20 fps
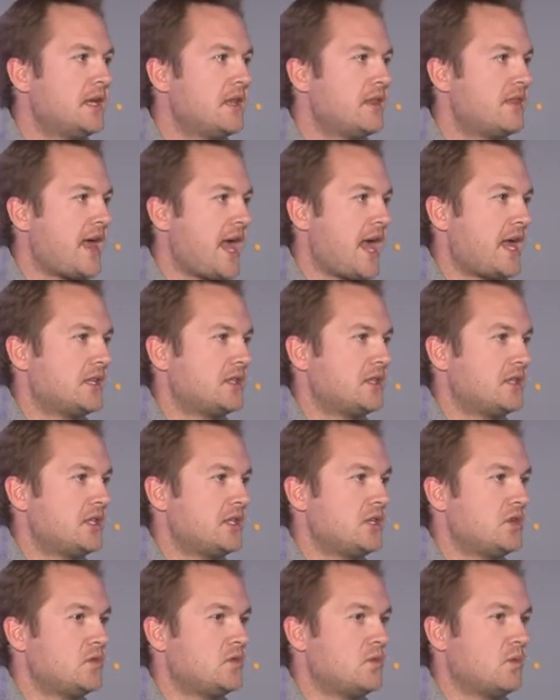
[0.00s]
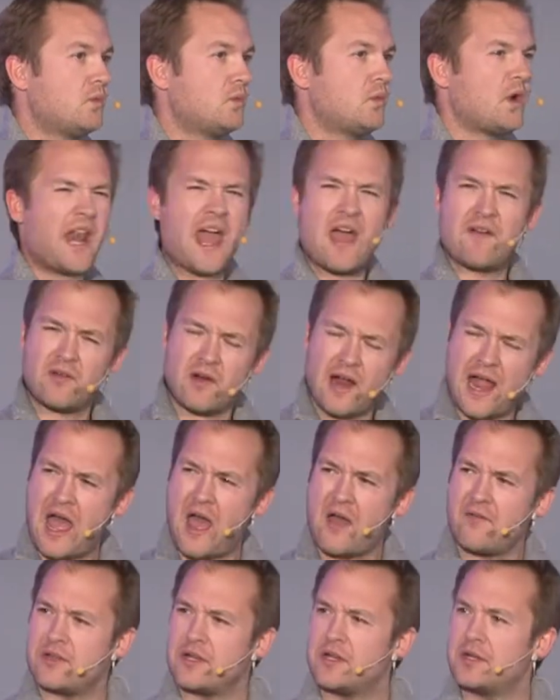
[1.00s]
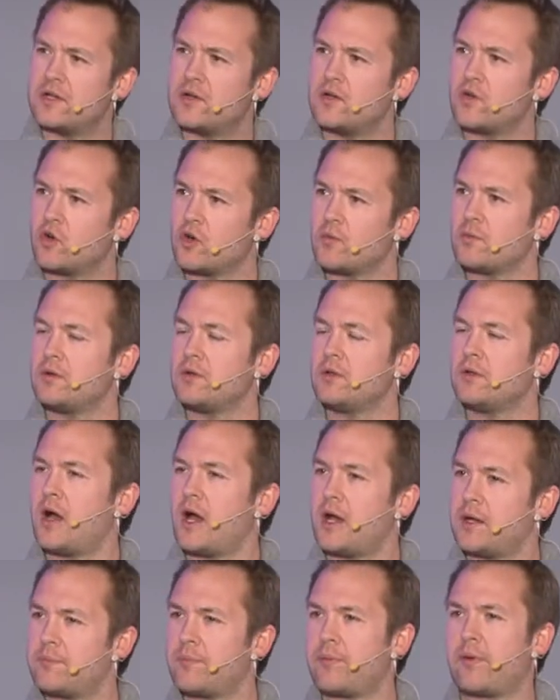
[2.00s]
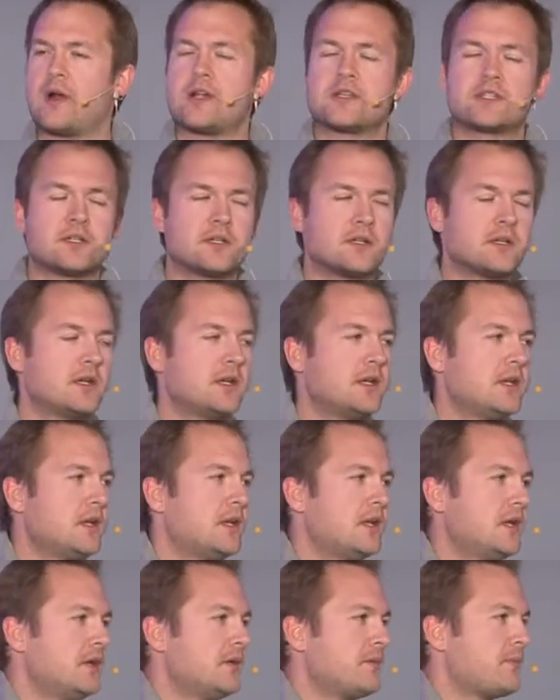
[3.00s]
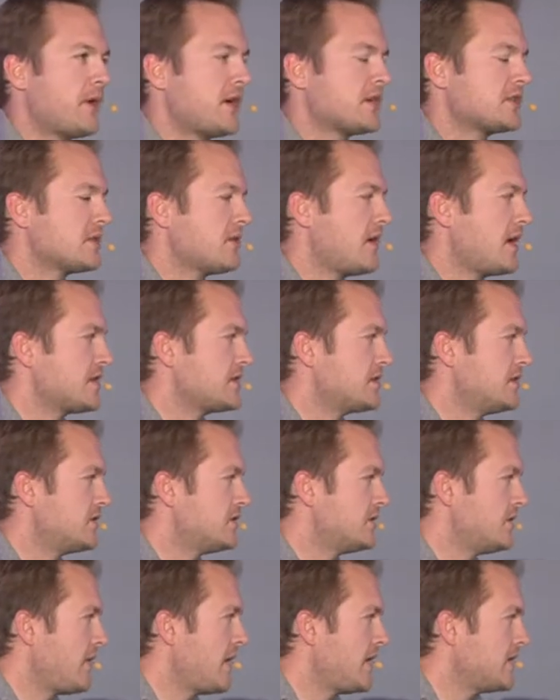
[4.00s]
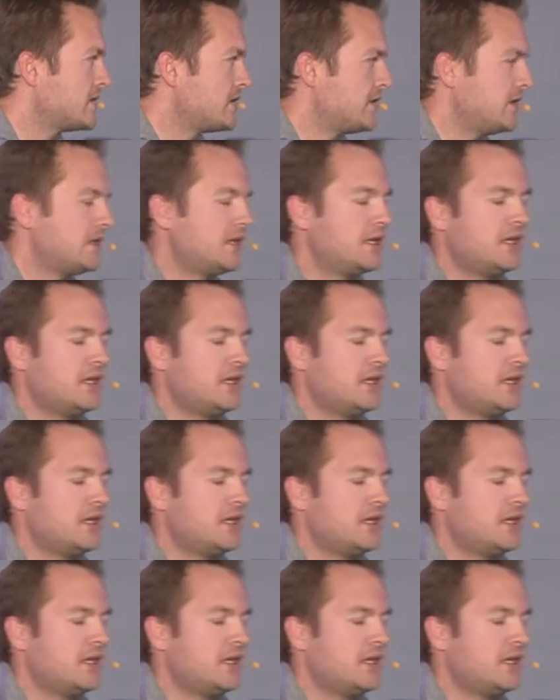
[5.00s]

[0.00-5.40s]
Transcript: than you would ever have in a normal, unpressure, pressurized situation.